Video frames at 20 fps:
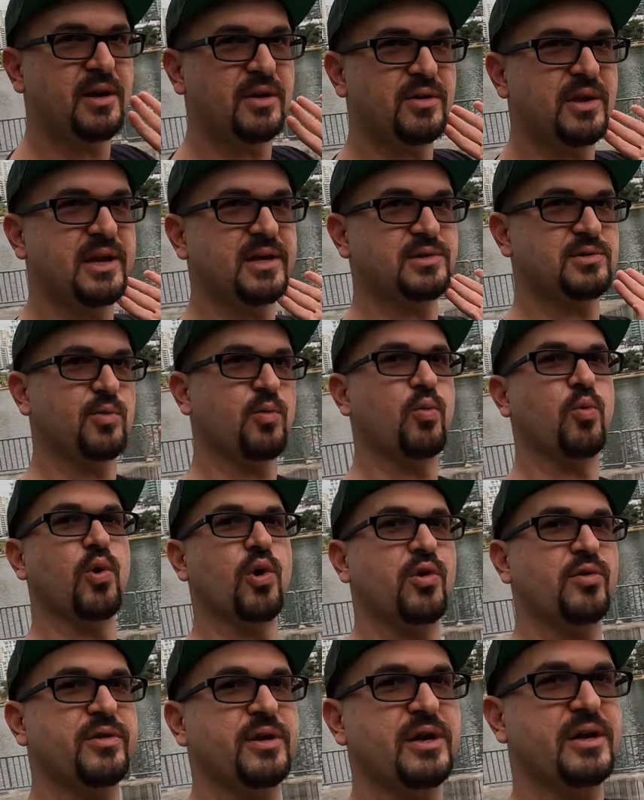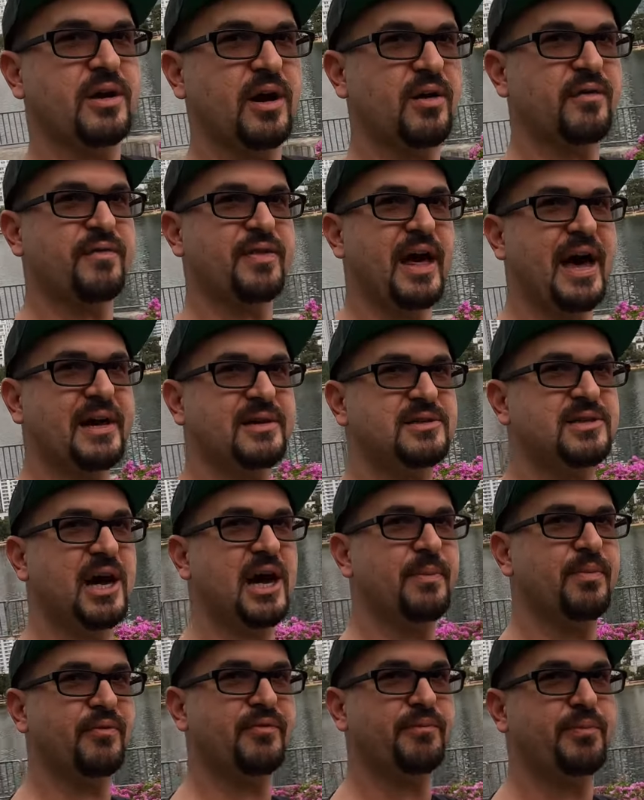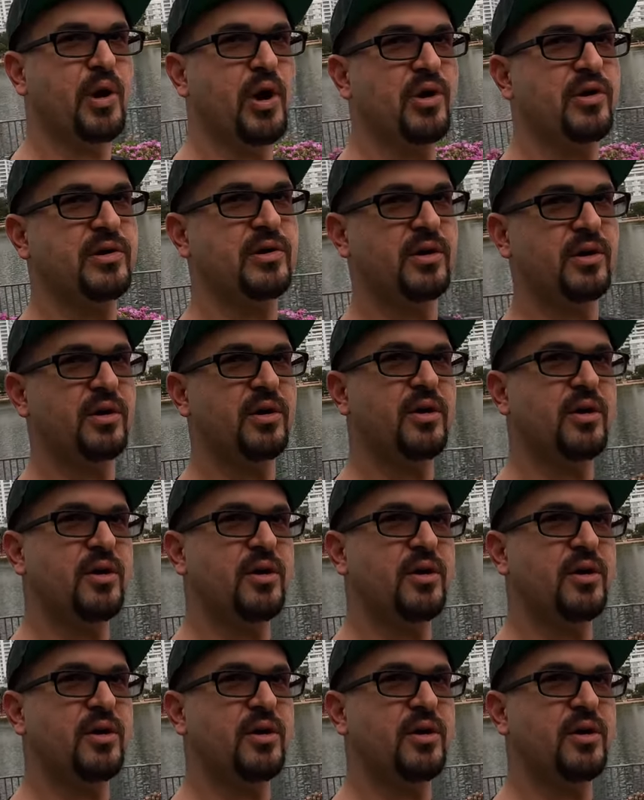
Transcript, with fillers: that is worthy of that type of partner,